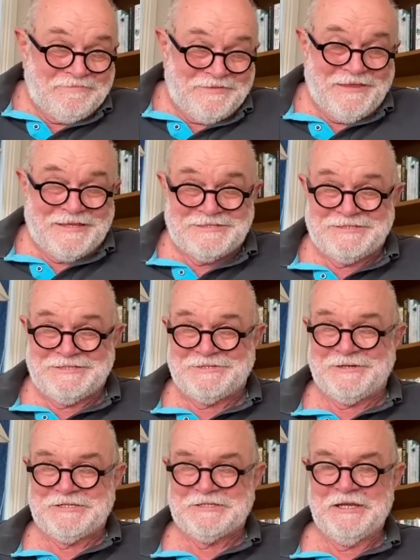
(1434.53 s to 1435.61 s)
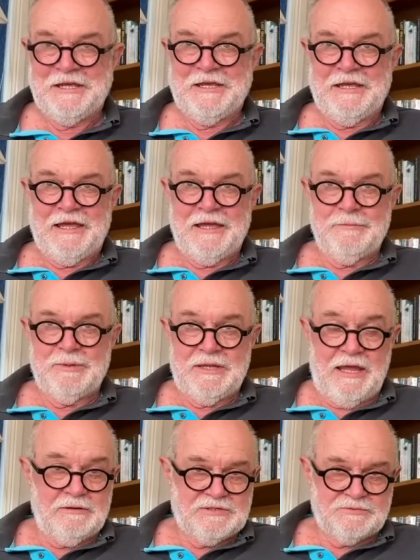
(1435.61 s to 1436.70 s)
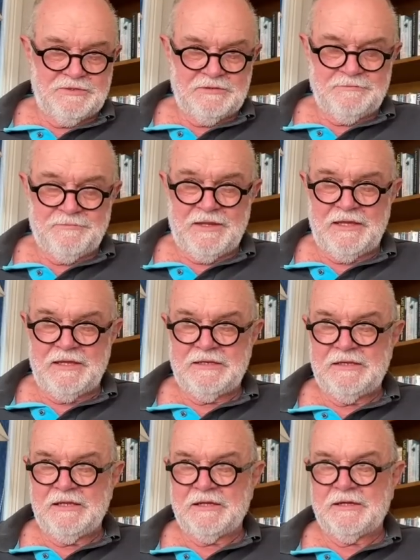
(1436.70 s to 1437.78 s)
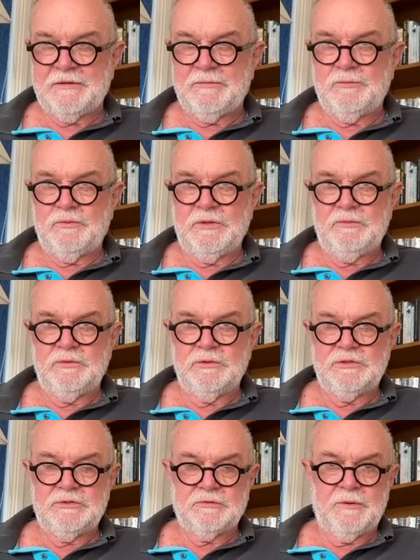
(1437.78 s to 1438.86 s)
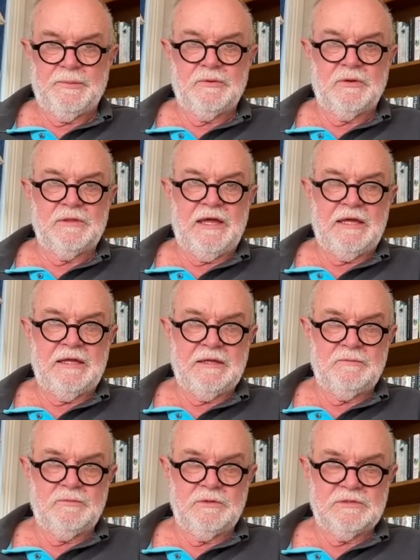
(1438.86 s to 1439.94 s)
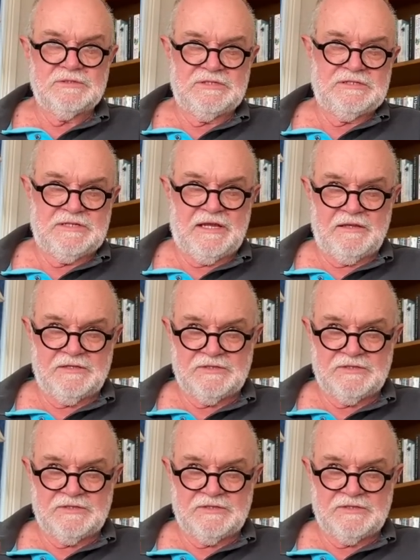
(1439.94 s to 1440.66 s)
that's the situation. But now it's real. And we will do a report on that. And we'll assess that at the